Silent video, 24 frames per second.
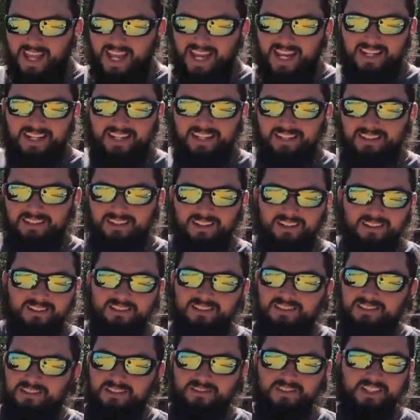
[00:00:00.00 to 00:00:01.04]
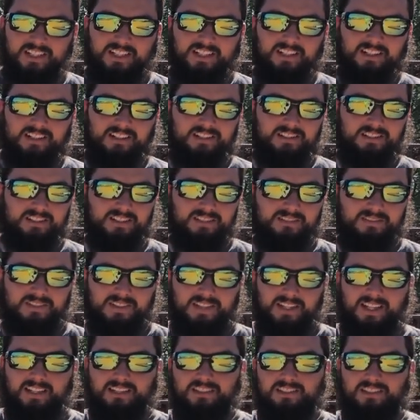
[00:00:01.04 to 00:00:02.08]
80, hundreds of years of
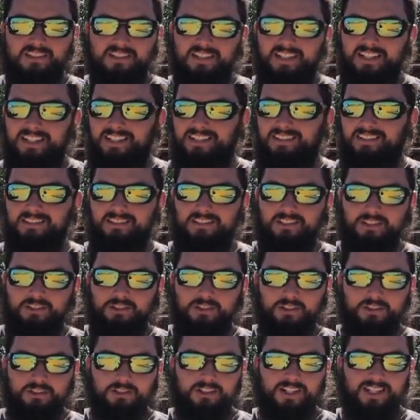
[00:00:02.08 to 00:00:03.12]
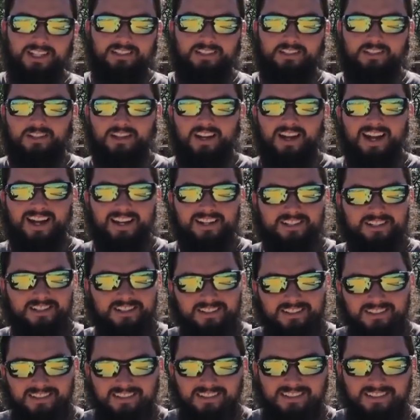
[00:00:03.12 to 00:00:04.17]
history just go straight in the trash.